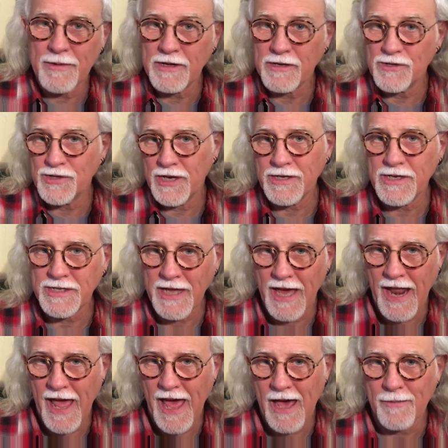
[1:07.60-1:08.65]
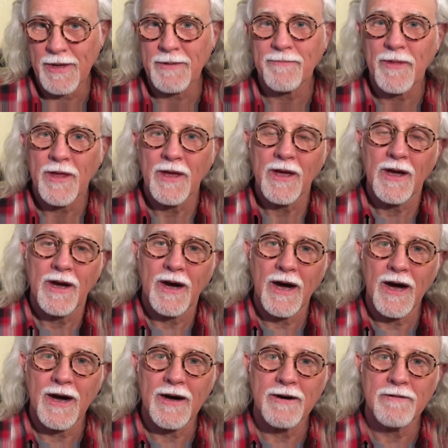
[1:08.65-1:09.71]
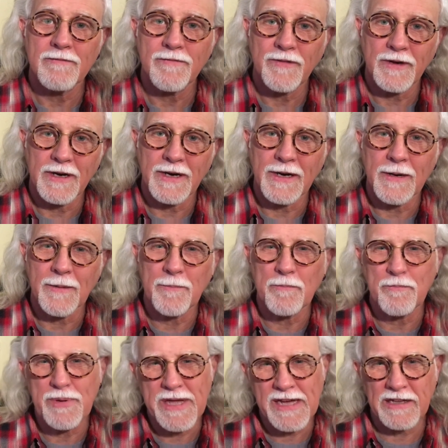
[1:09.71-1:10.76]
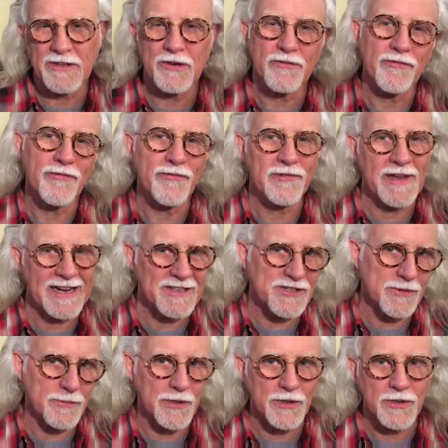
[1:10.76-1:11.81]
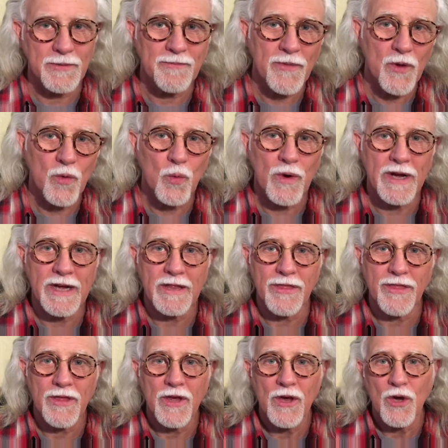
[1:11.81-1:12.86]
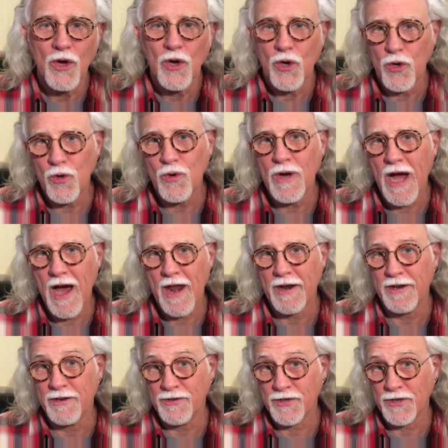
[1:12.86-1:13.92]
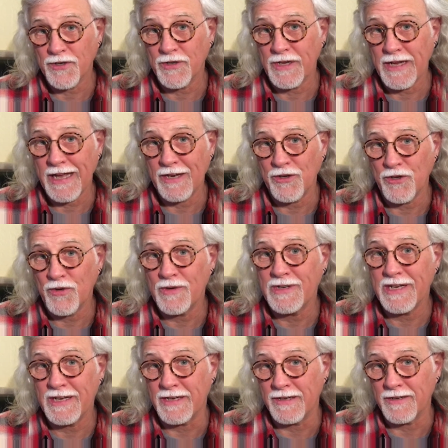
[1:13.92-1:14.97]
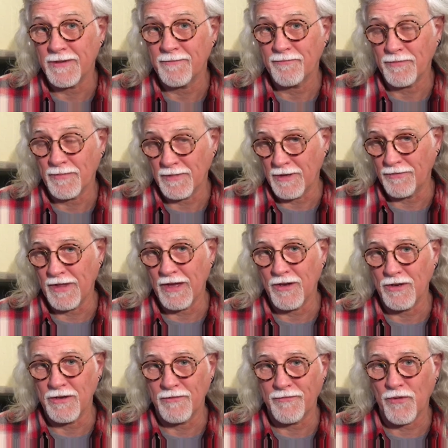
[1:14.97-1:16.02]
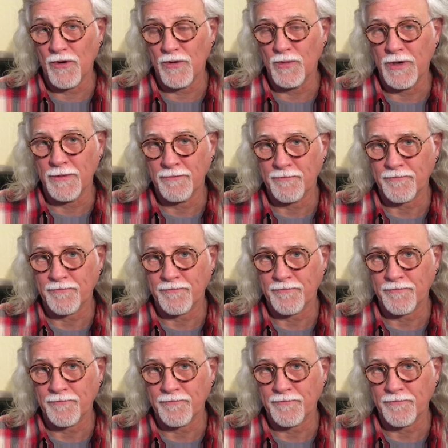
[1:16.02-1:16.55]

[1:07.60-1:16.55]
judges had a habit of being a little flexible with who got an attorney and who didn't, if they couldn't afford one.